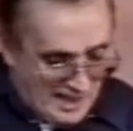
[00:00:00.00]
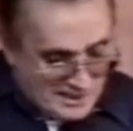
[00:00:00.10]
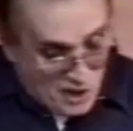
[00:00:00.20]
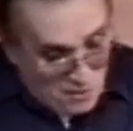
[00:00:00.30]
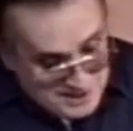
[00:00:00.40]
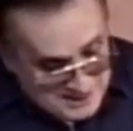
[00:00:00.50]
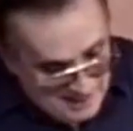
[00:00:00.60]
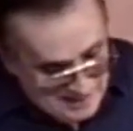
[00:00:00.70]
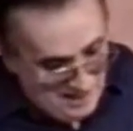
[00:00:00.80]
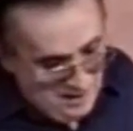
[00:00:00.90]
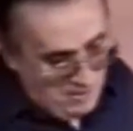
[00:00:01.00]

So we see the